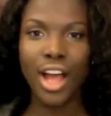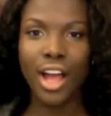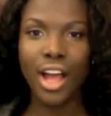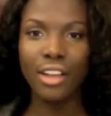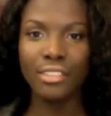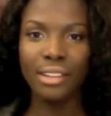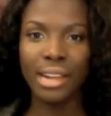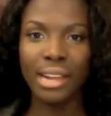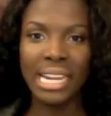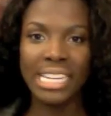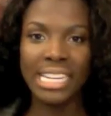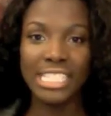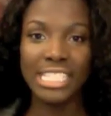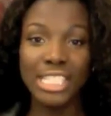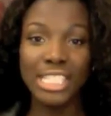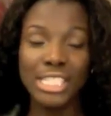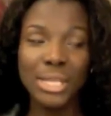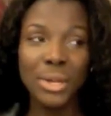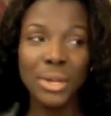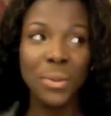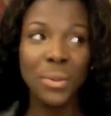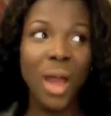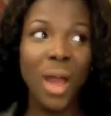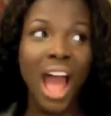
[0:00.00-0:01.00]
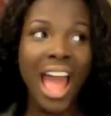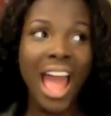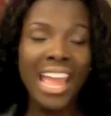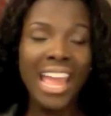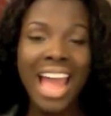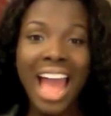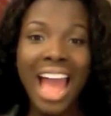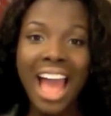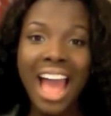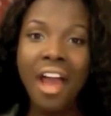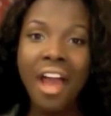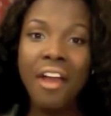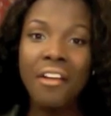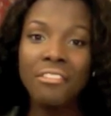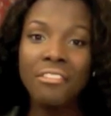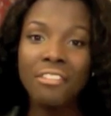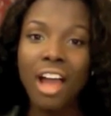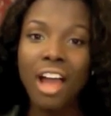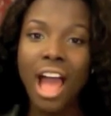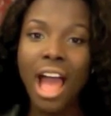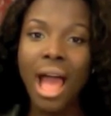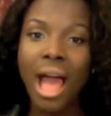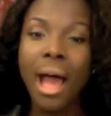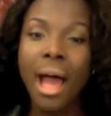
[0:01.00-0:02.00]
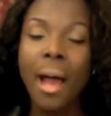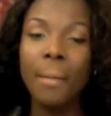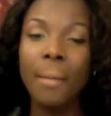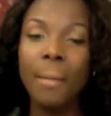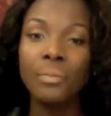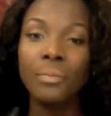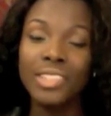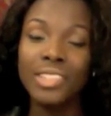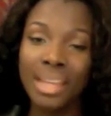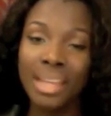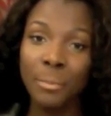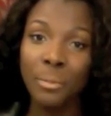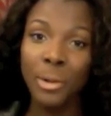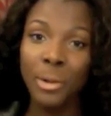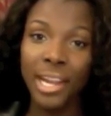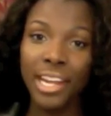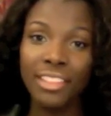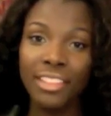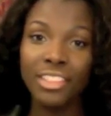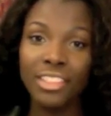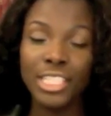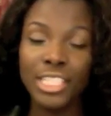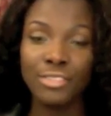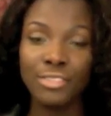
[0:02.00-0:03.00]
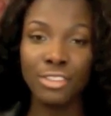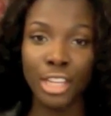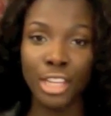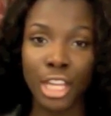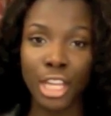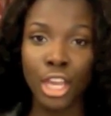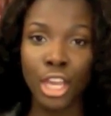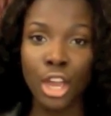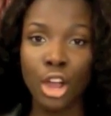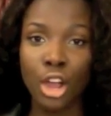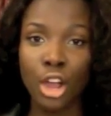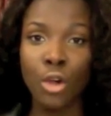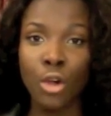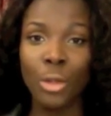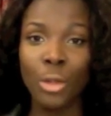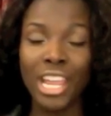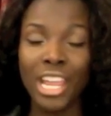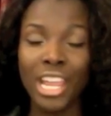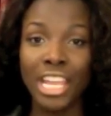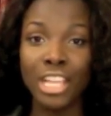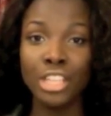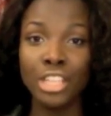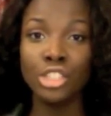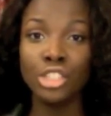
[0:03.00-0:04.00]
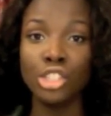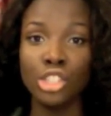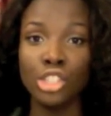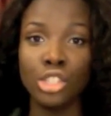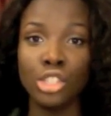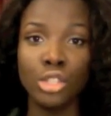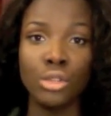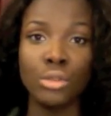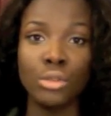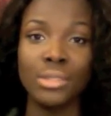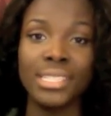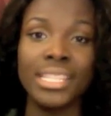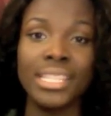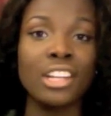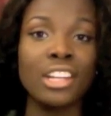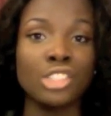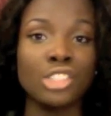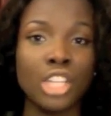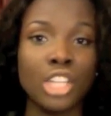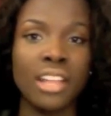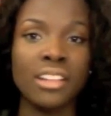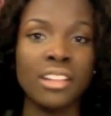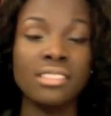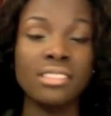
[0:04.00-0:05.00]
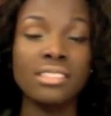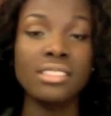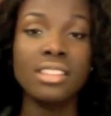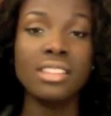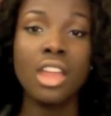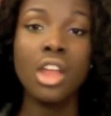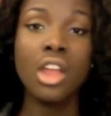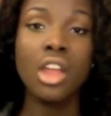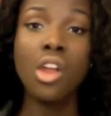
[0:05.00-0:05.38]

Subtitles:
Alright, so I have separated this video into sections.